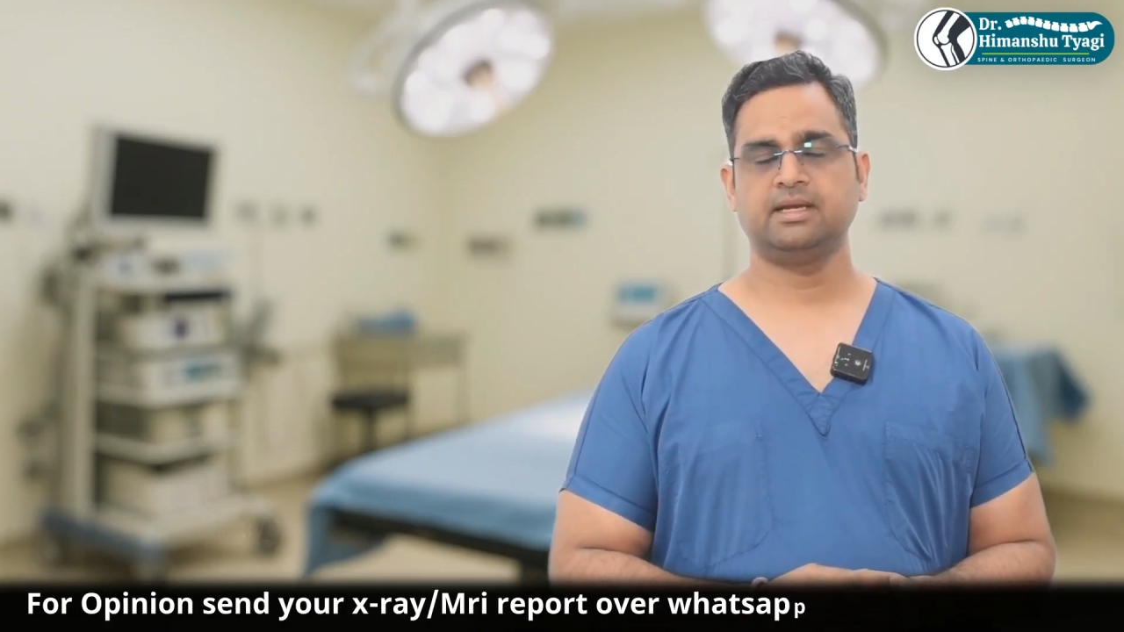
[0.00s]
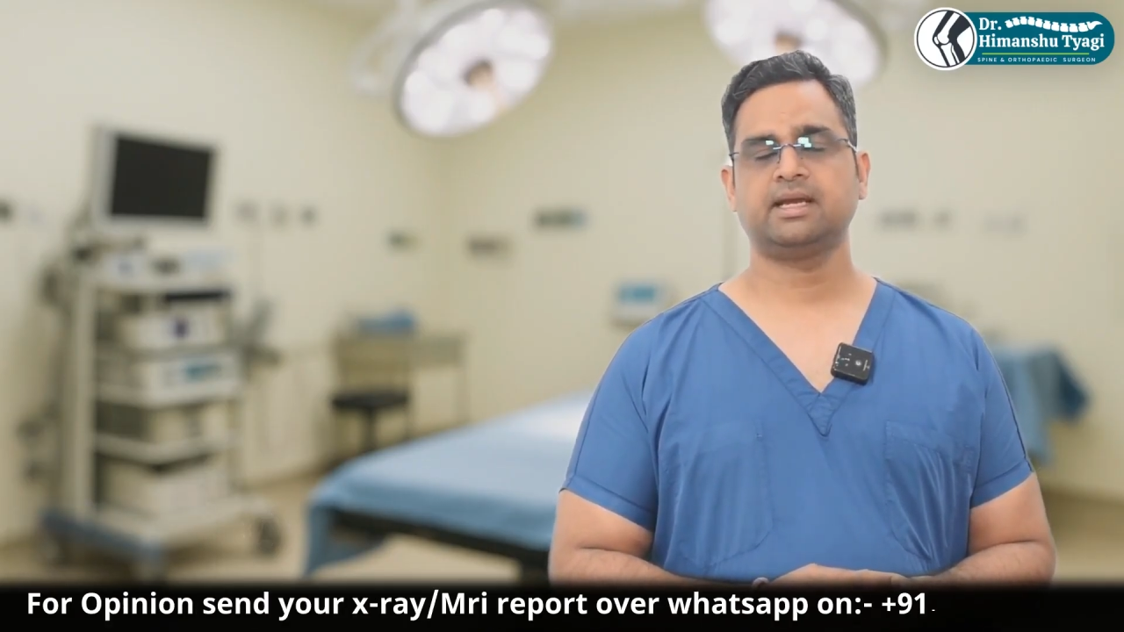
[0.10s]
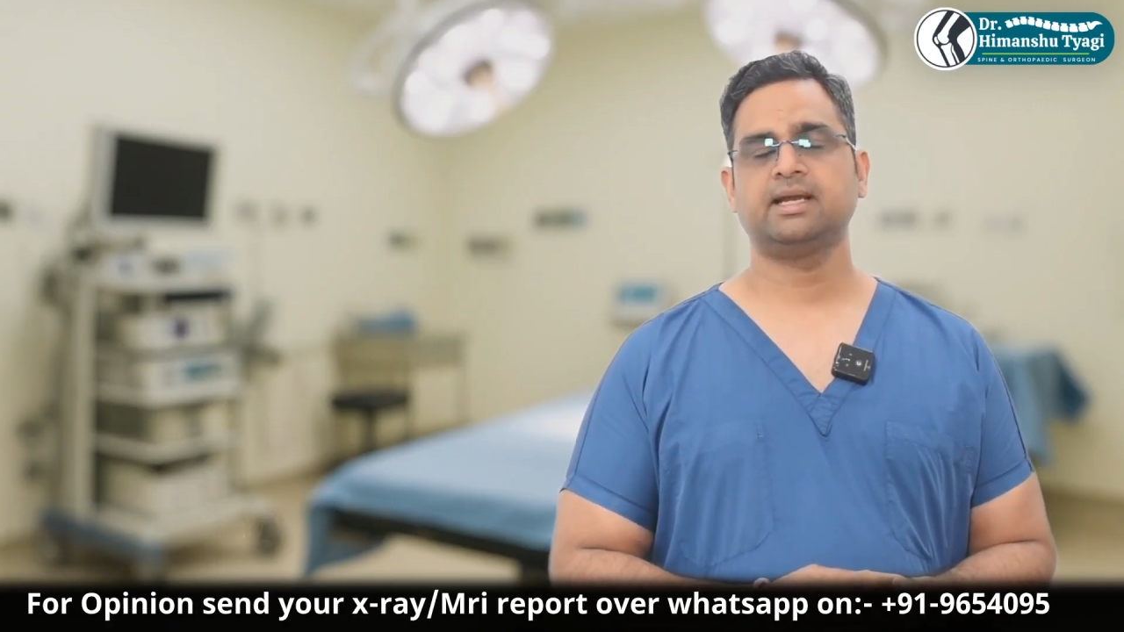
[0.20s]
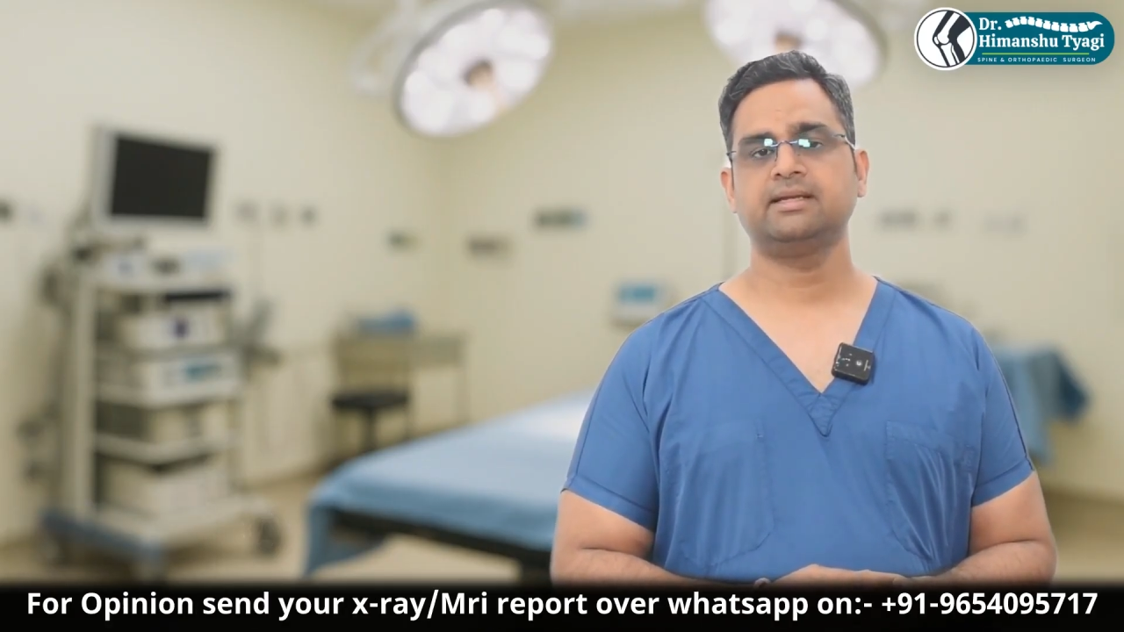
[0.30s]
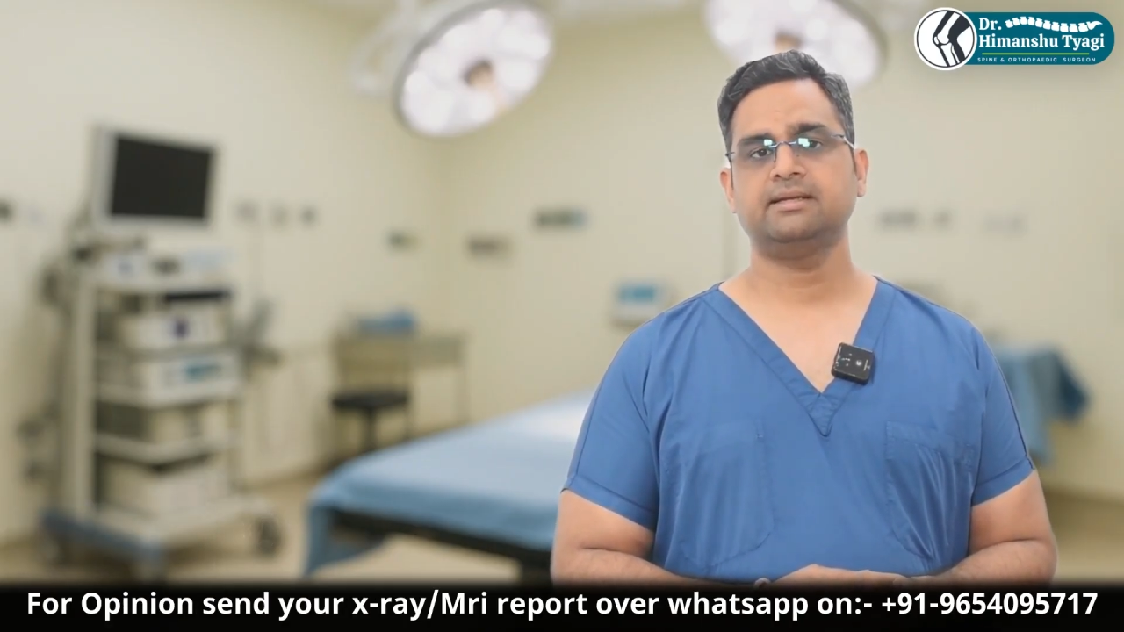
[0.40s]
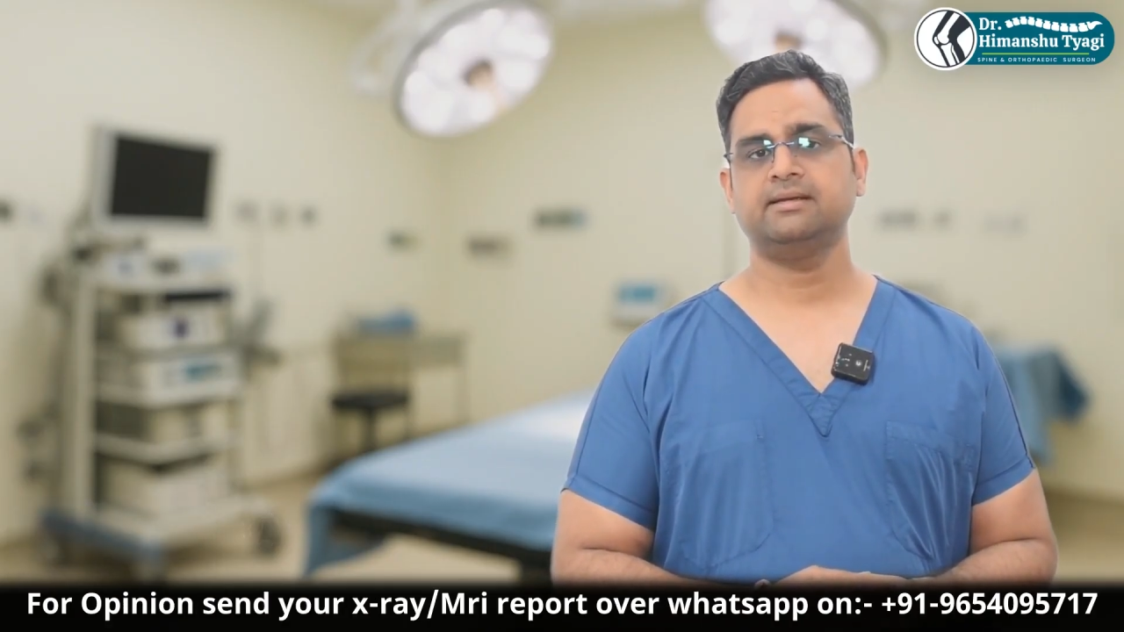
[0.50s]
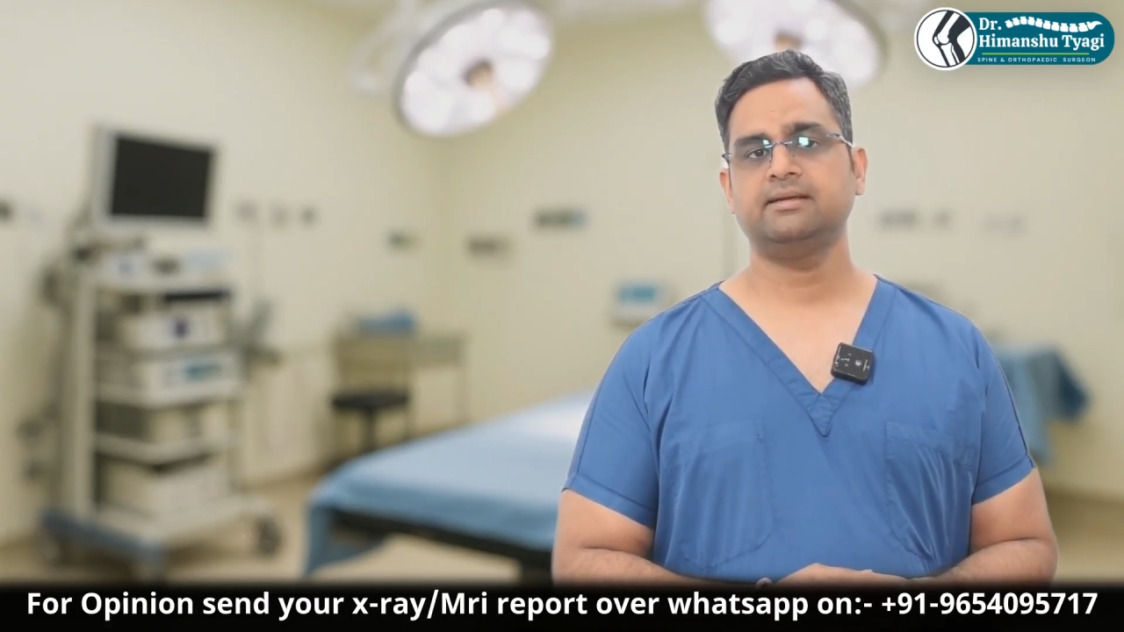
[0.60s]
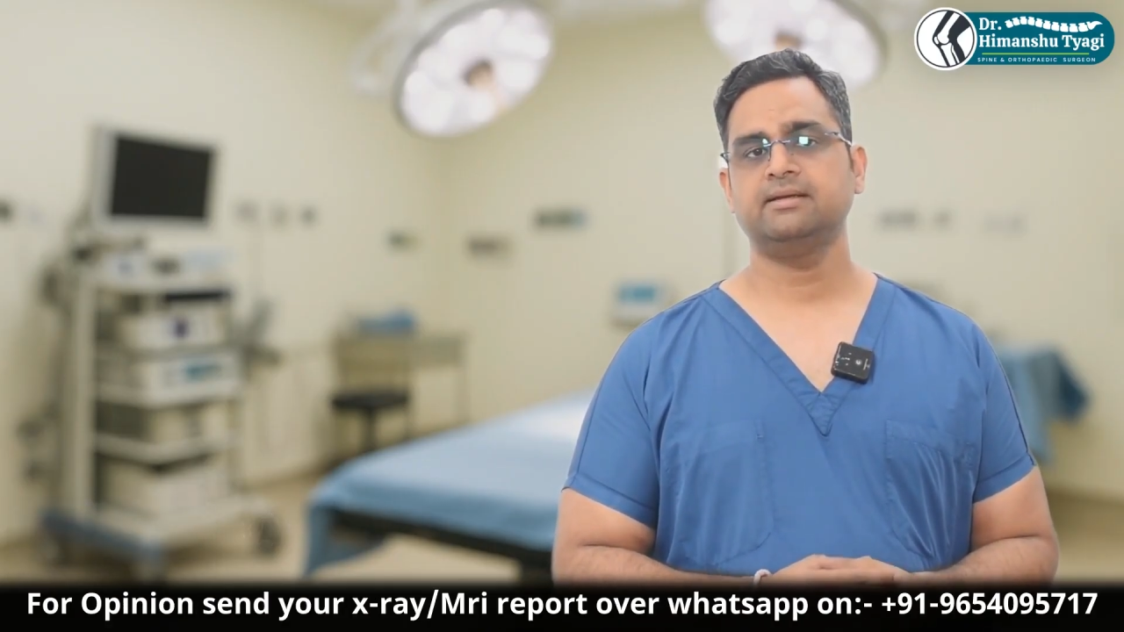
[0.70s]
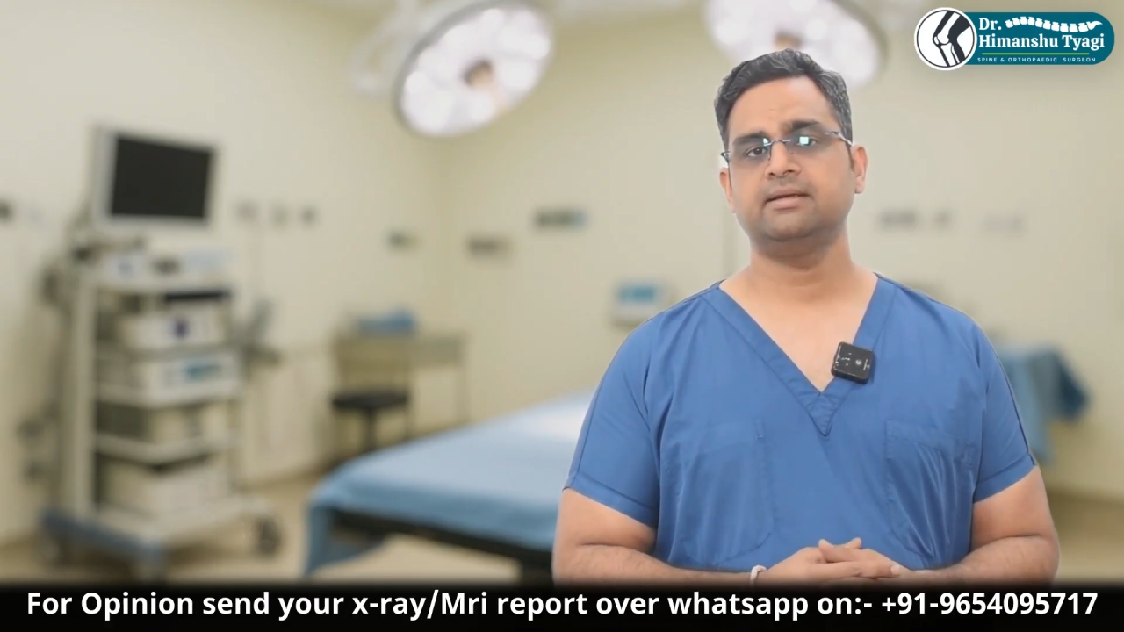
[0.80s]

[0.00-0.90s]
and